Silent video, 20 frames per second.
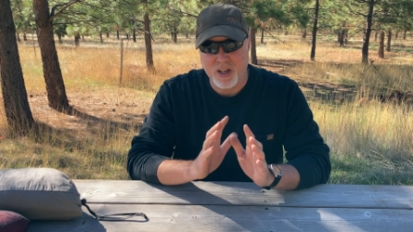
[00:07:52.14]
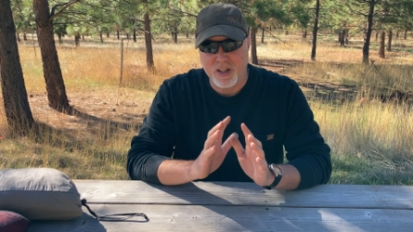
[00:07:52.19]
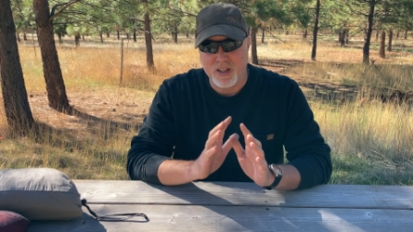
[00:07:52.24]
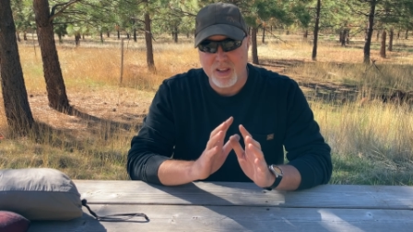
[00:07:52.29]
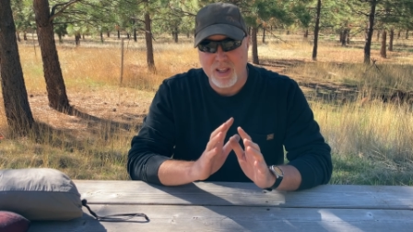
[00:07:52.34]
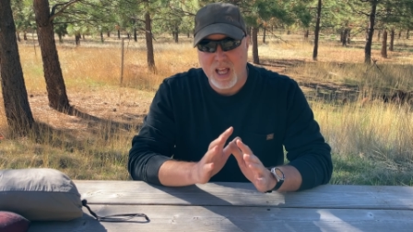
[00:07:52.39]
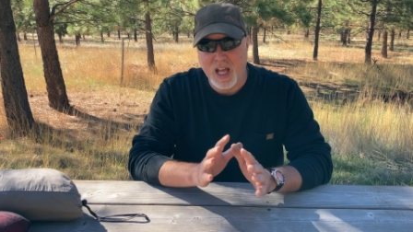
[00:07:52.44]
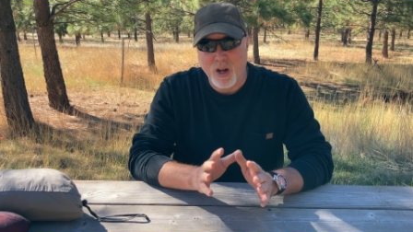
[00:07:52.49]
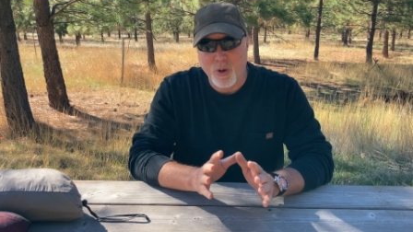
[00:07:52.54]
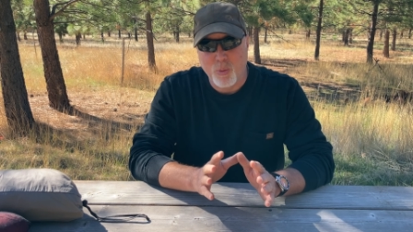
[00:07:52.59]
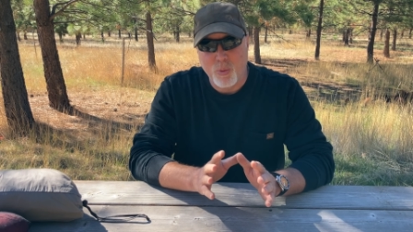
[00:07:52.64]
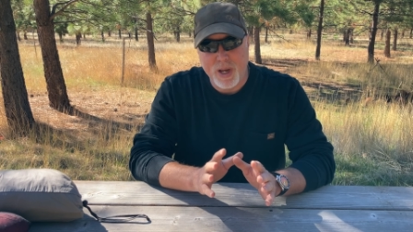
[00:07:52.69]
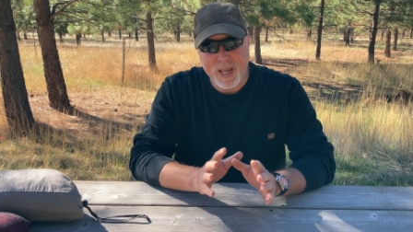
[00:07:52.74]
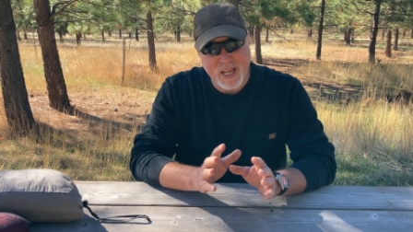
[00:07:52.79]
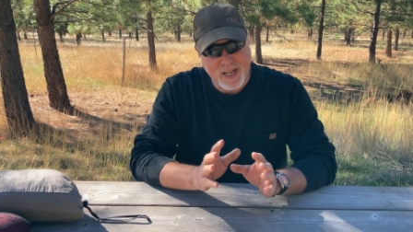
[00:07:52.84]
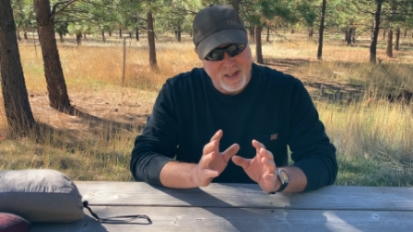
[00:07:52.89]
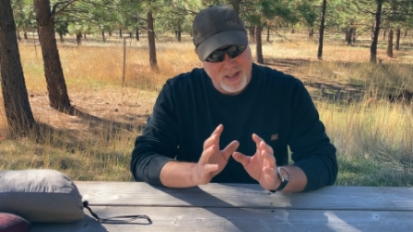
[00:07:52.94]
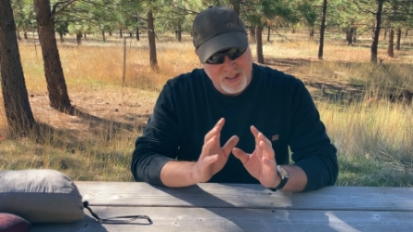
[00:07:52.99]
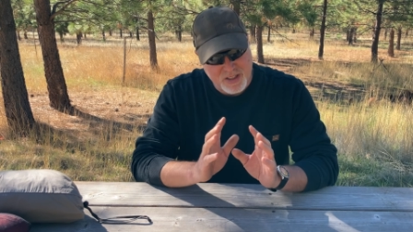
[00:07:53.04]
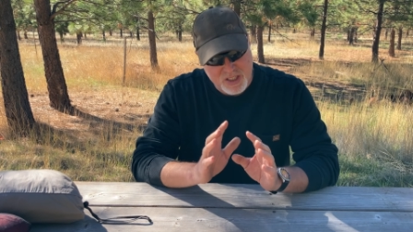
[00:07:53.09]
a lot of
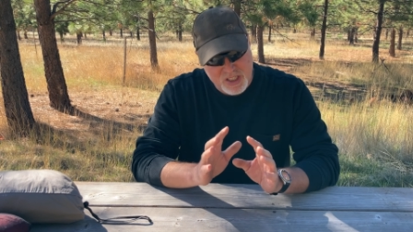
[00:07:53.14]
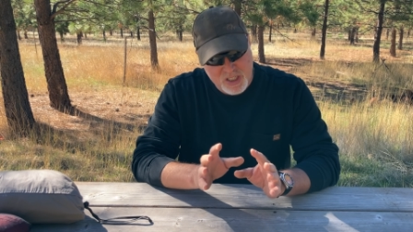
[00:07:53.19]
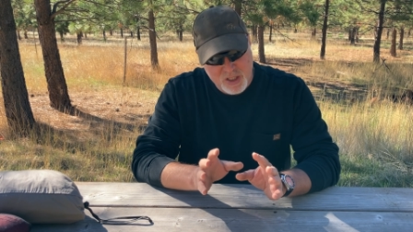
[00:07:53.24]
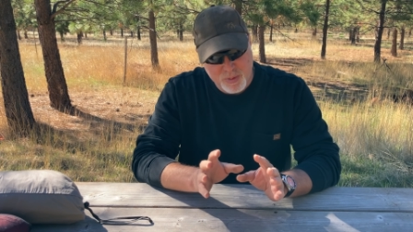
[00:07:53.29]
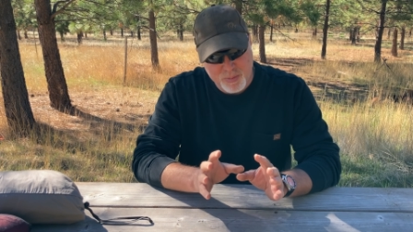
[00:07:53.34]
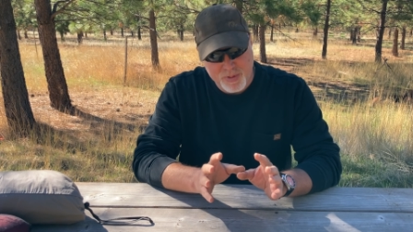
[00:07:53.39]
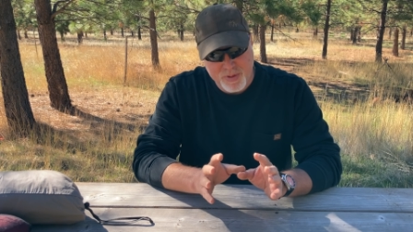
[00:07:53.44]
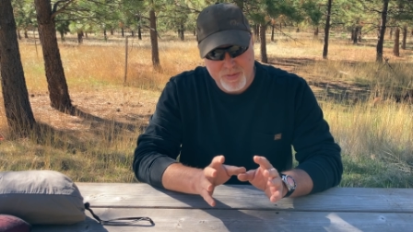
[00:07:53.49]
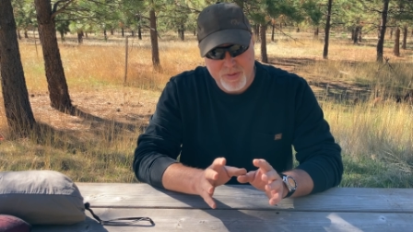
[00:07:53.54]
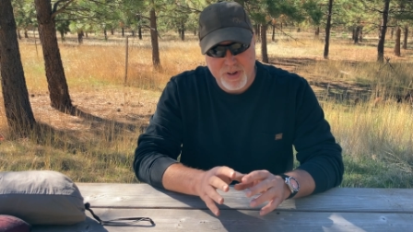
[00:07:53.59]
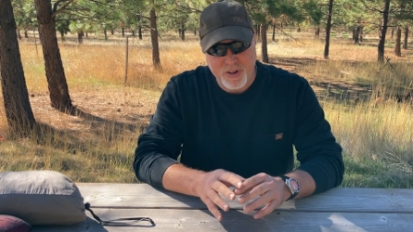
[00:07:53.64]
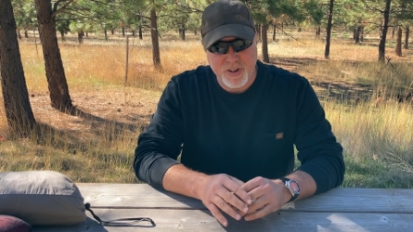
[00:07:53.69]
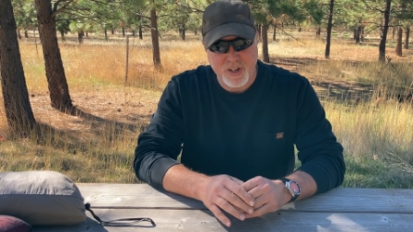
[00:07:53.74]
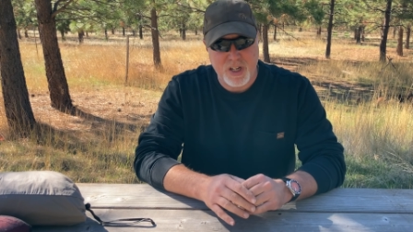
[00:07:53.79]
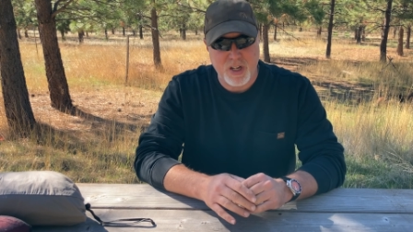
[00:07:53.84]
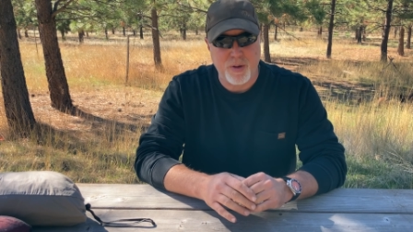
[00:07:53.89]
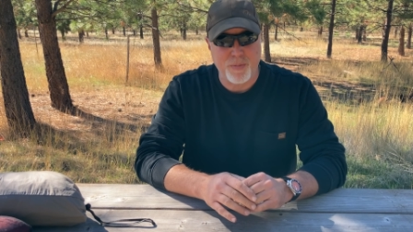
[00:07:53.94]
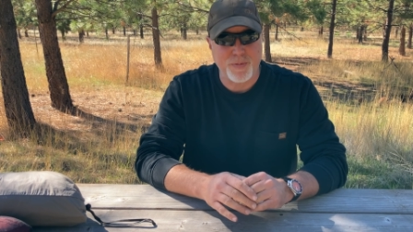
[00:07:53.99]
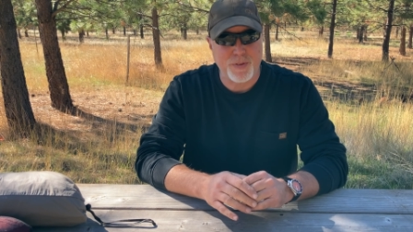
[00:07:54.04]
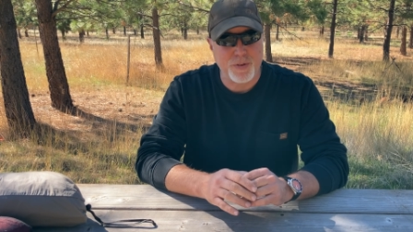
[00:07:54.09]
weight and still be very
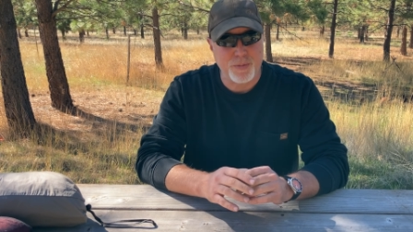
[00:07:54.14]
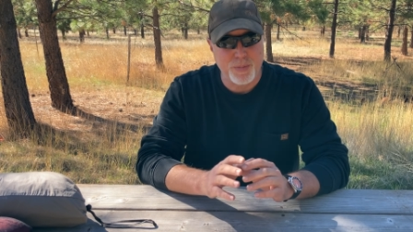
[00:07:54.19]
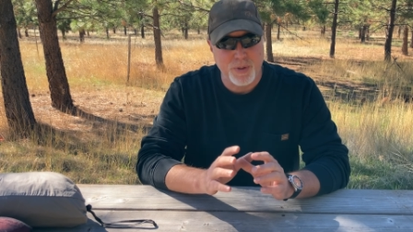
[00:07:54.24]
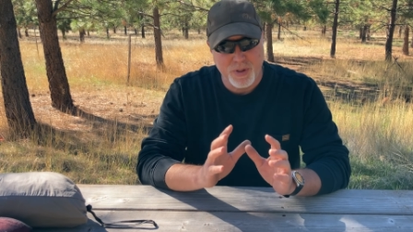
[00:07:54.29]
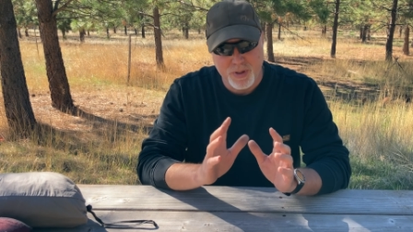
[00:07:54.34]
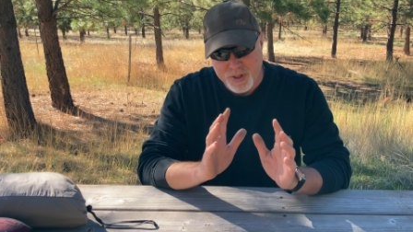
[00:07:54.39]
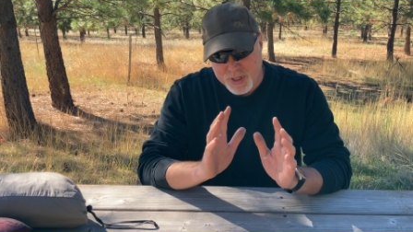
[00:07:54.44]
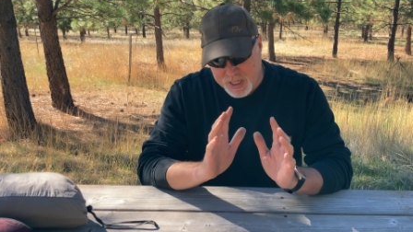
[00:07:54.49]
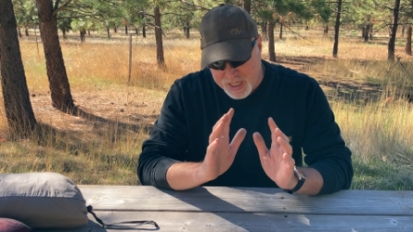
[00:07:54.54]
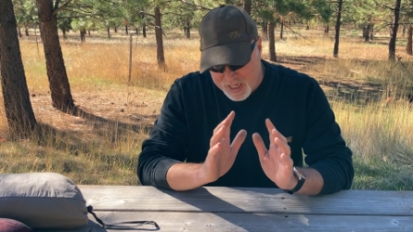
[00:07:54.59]
comfortable,